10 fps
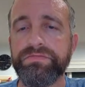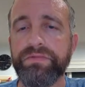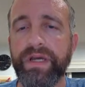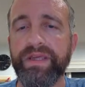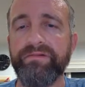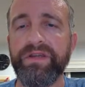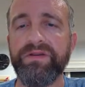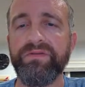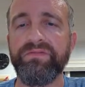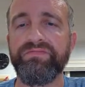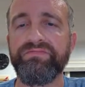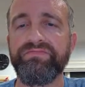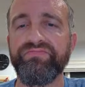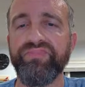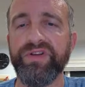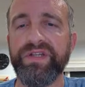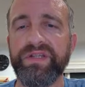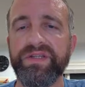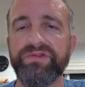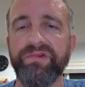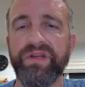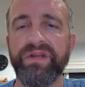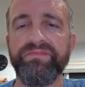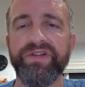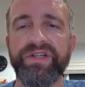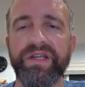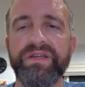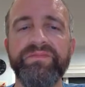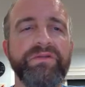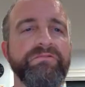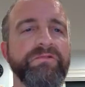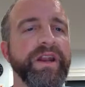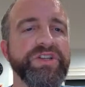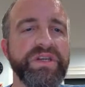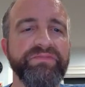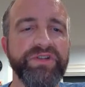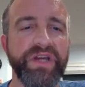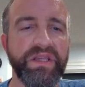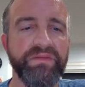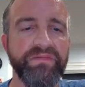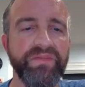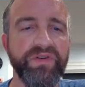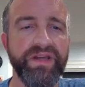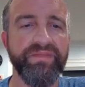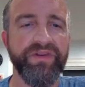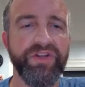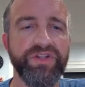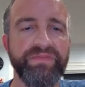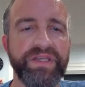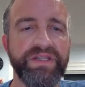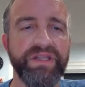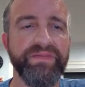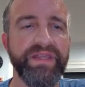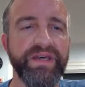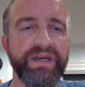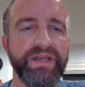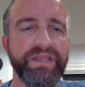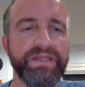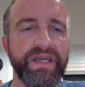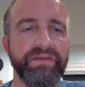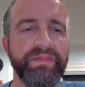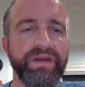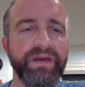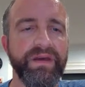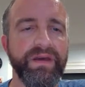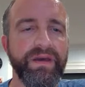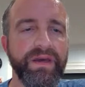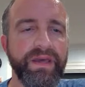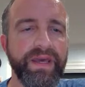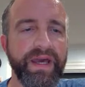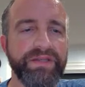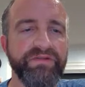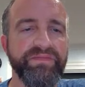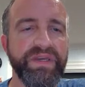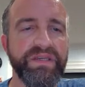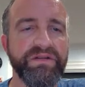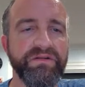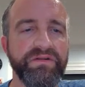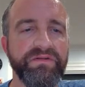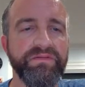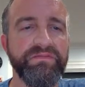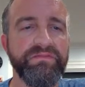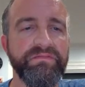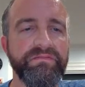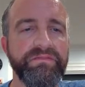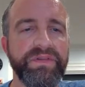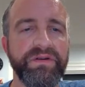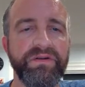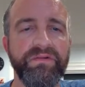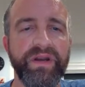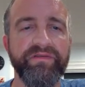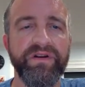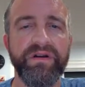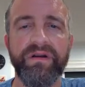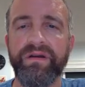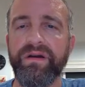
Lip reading: I think we can do printing to screen in protected mode. We're not actually in protected mode, but it should basically be the same. Yeah, so we have B0, 0, whatever.